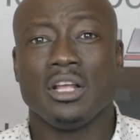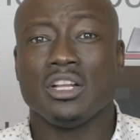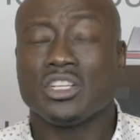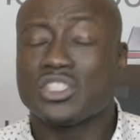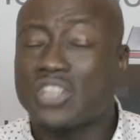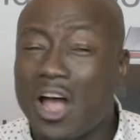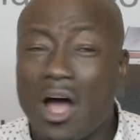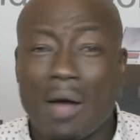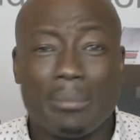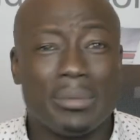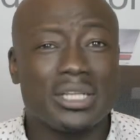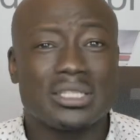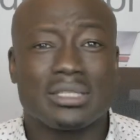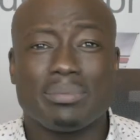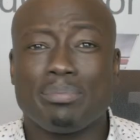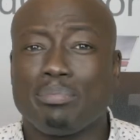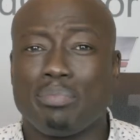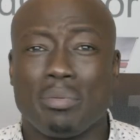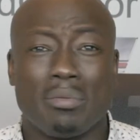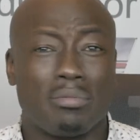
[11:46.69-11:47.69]
Thomas
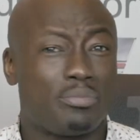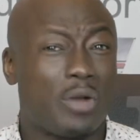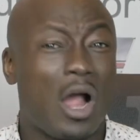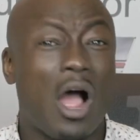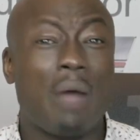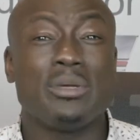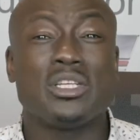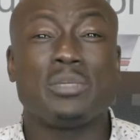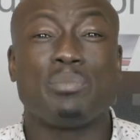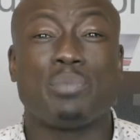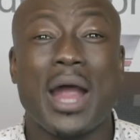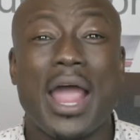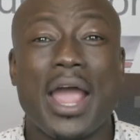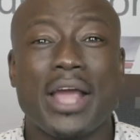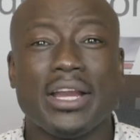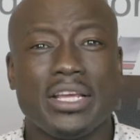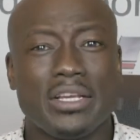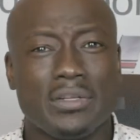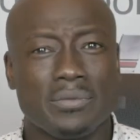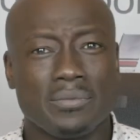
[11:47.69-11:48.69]

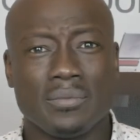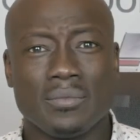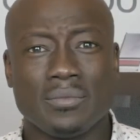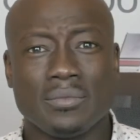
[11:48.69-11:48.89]
Brady.